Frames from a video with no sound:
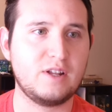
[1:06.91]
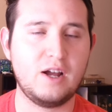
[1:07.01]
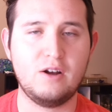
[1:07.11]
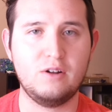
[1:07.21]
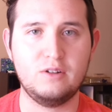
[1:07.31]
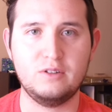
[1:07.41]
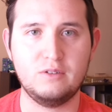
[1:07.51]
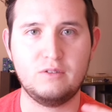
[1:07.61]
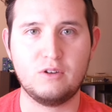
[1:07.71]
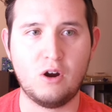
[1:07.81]

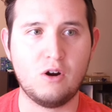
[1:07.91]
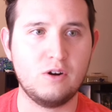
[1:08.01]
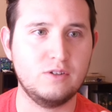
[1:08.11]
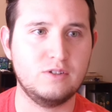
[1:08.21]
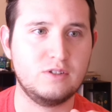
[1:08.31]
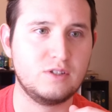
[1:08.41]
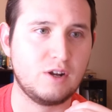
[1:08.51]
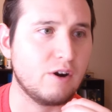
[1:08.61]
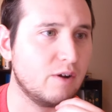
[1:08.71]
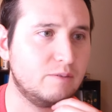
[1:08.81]
style cards,
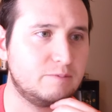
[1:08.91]
etc.